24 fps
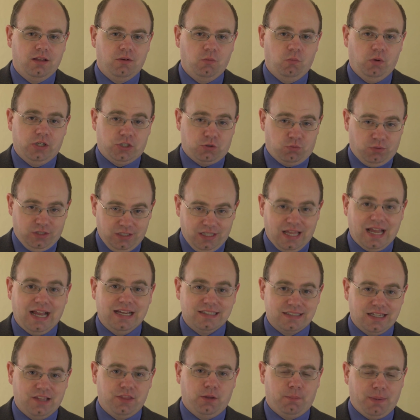which
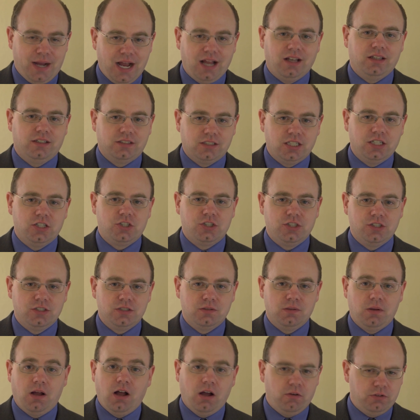relies on the
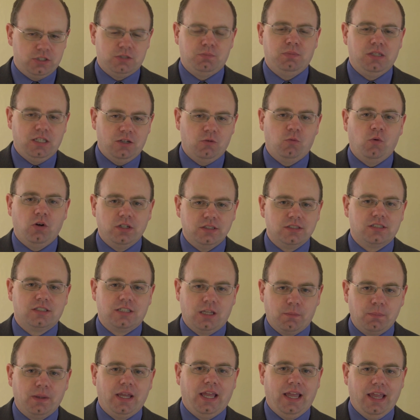politicians always being one
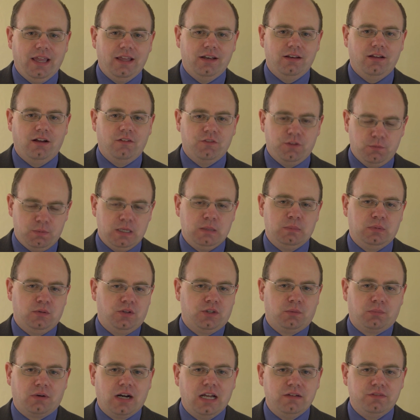step ahead of the people
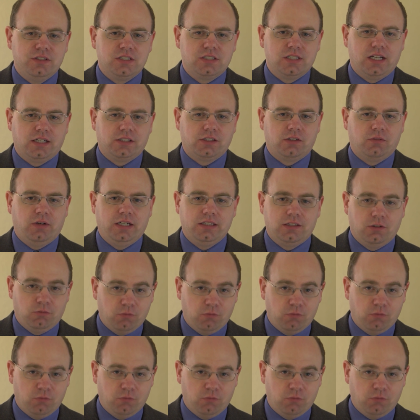in the private sector, right?